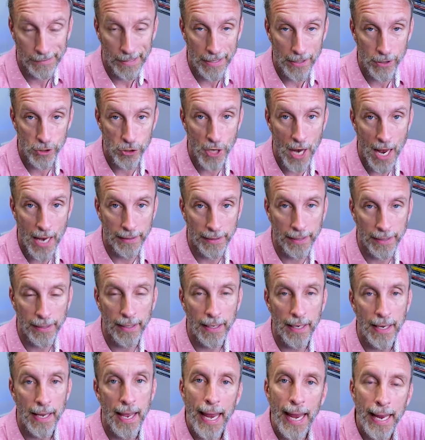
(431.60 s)
kind of shocking.
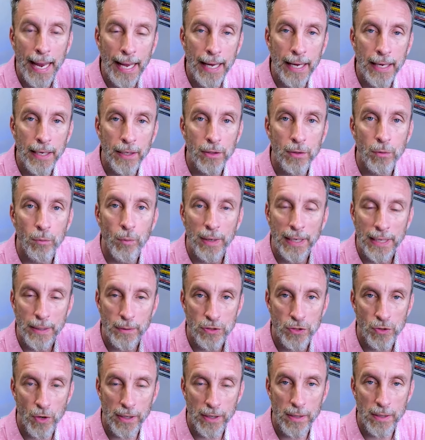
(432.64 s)
And when he
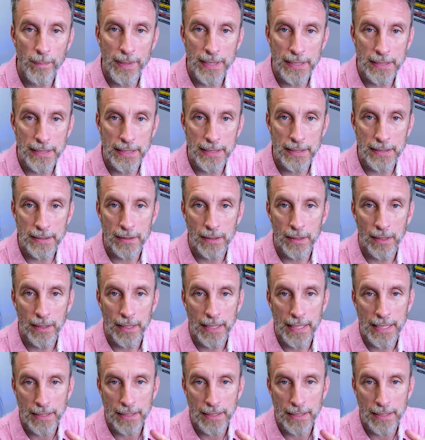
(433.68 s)
was starting the business, he